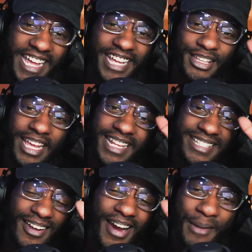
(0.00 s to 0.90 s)
it it's
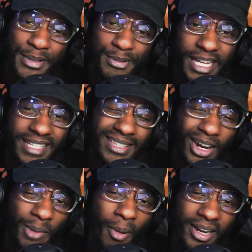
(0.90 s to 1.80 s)
all right when you get the
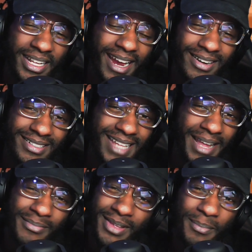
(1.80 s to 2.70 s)
third party characters. Like
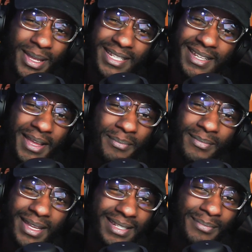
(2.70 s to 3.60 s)
Miss
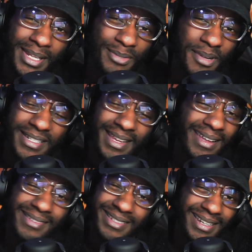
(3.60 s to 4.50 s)
Miss Miss
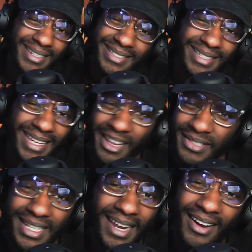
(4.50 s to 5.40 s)
Wednesday, you know what I'm saying? If
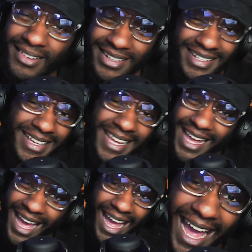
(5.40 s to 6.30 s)
she get hurt,
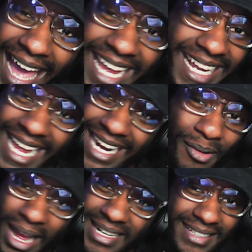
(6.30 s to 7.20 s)
it, it don't
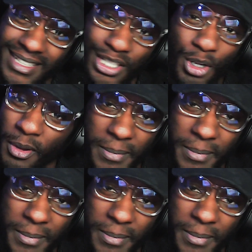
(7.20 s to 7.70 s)
got nothing to do with